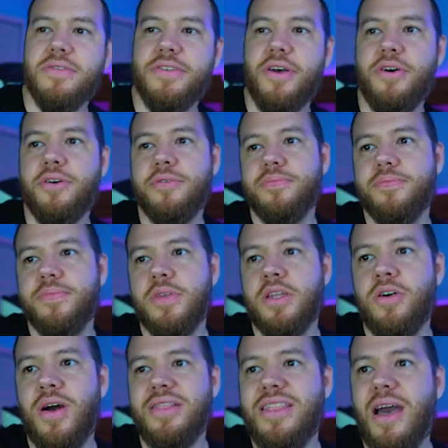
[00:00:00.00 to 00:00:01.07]
So, you
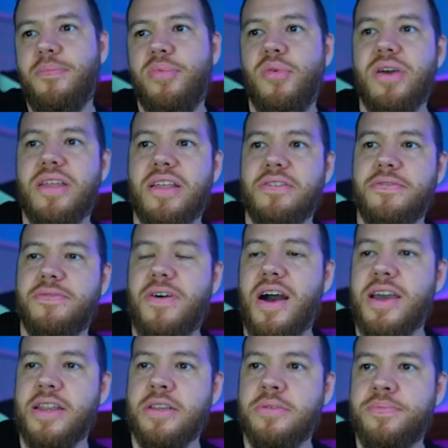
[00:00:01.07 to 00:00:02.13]
know, at that point it's
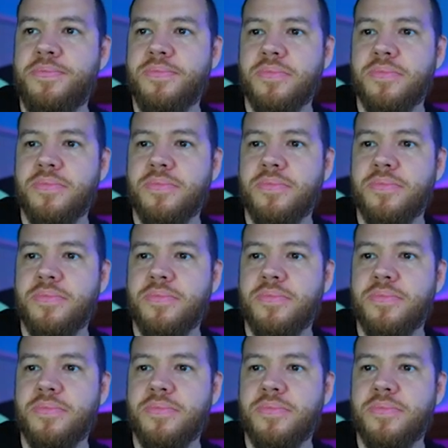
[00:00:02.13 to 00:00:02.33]
fine.